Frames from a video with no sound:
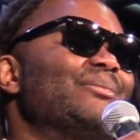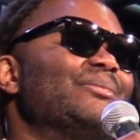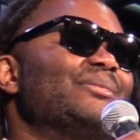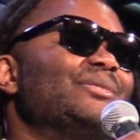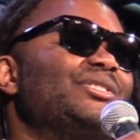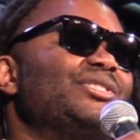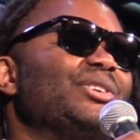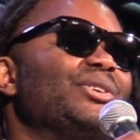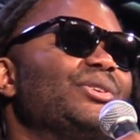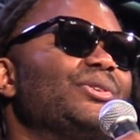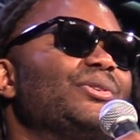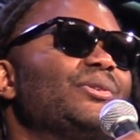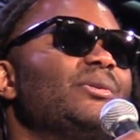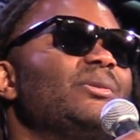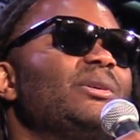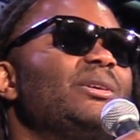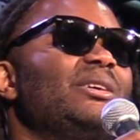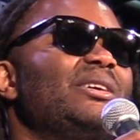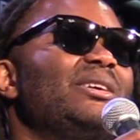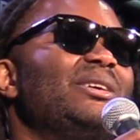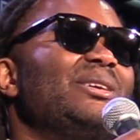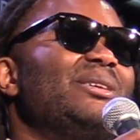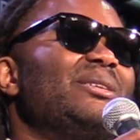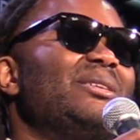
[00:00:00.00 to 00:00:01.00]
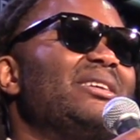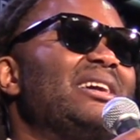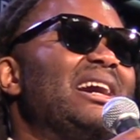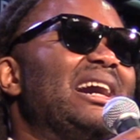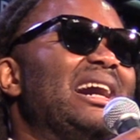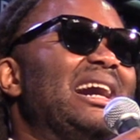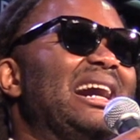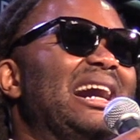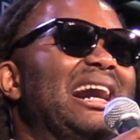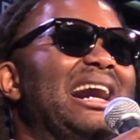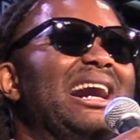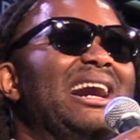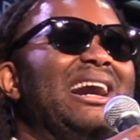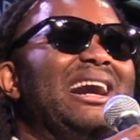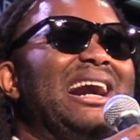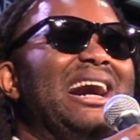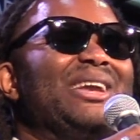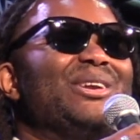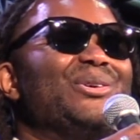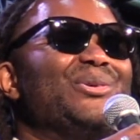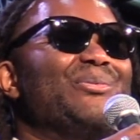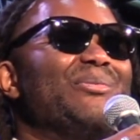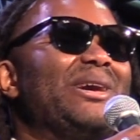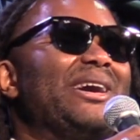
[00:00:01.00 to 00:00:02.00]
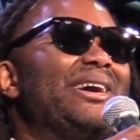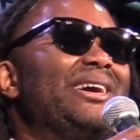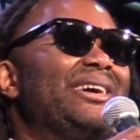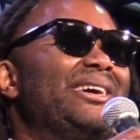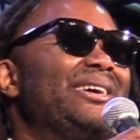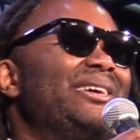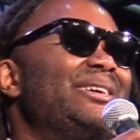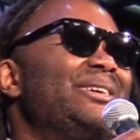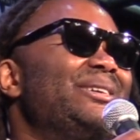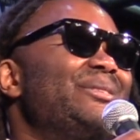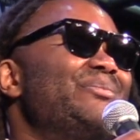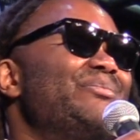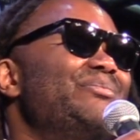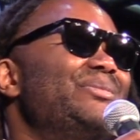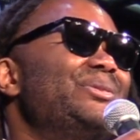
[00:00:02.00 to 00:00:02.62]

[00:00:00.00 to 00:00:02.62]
So I know my